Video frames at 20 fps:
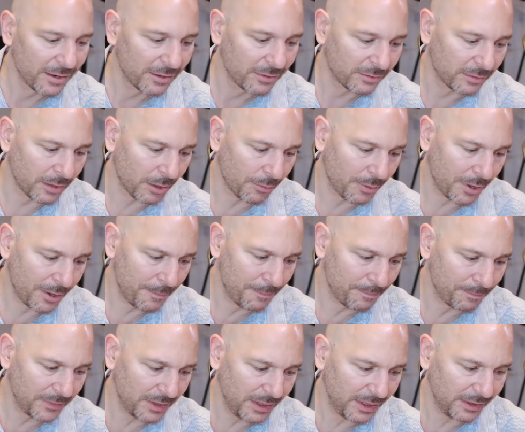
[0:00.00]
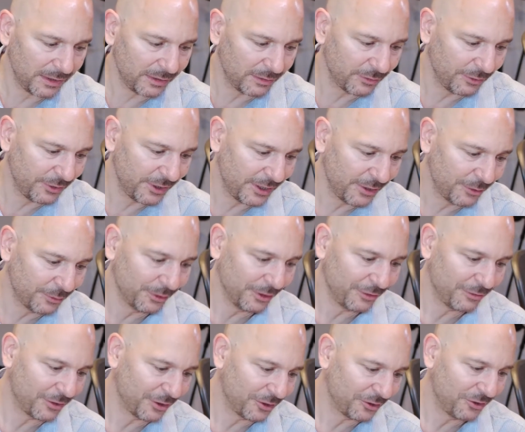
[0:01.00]
So yeah, that's really all
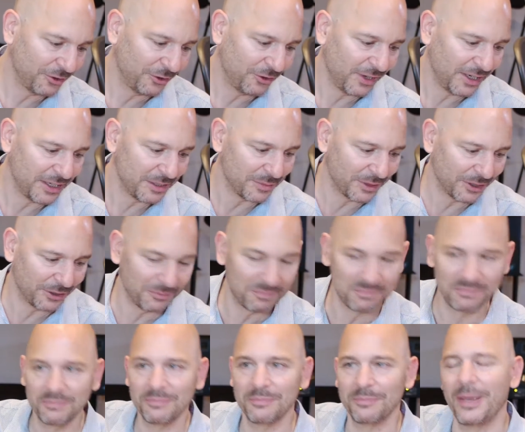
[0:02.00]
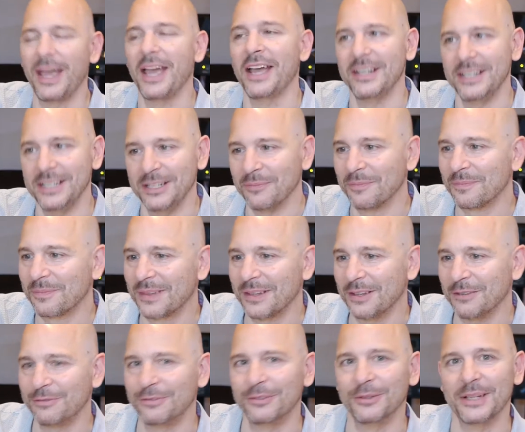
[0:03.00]
I've got to say about panning
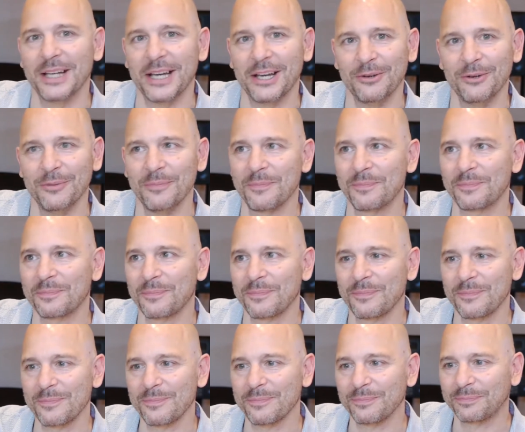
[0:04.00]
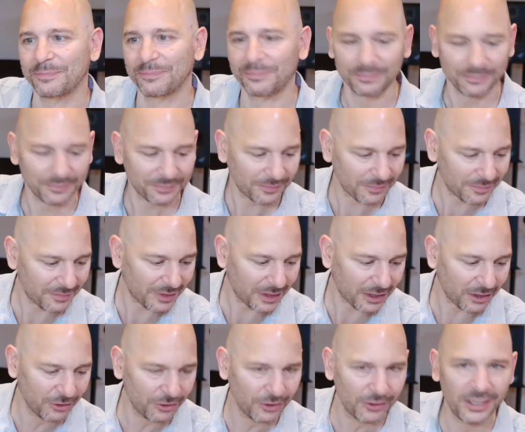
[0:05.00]
for now.
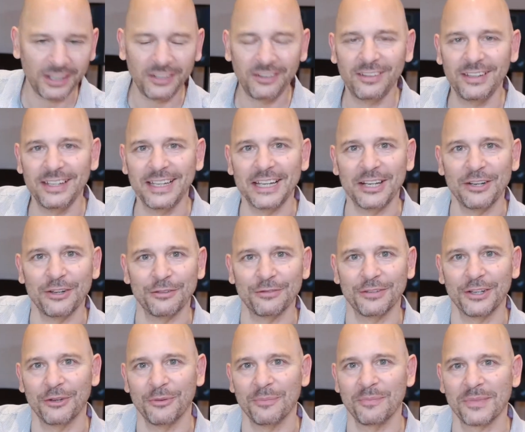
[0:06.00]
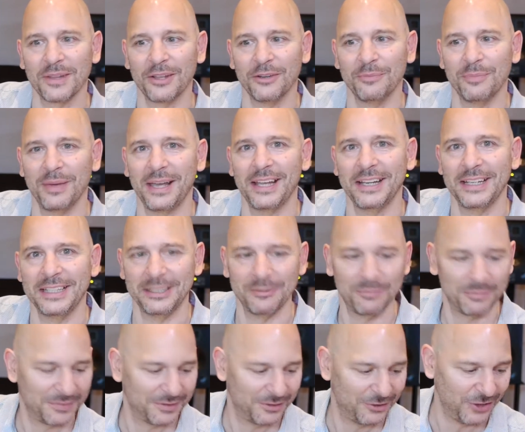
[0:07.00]
So that's the end of our panning
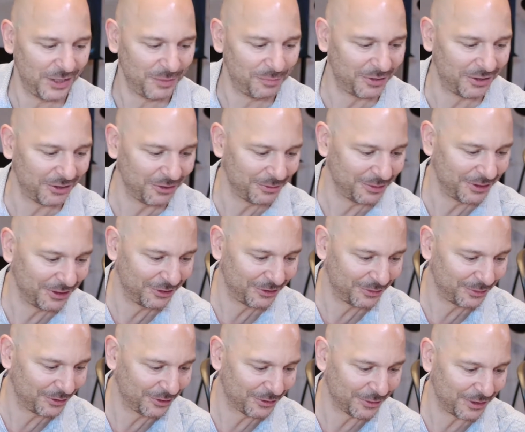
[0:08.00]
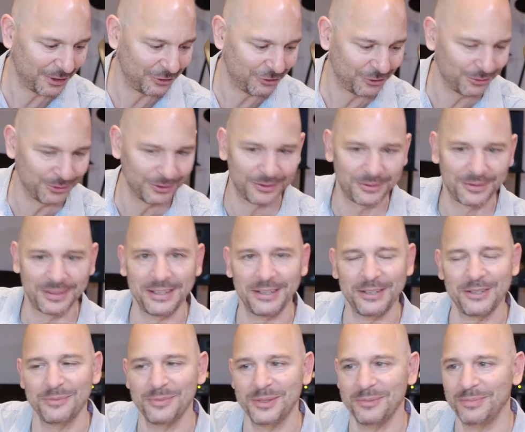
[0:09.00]
chapter, which was quite short, that
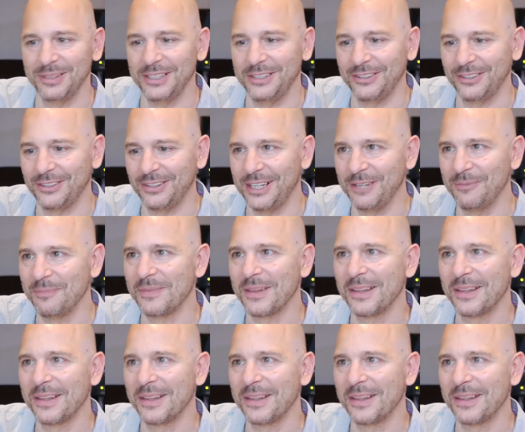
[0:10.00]
you'll be pleased to hear.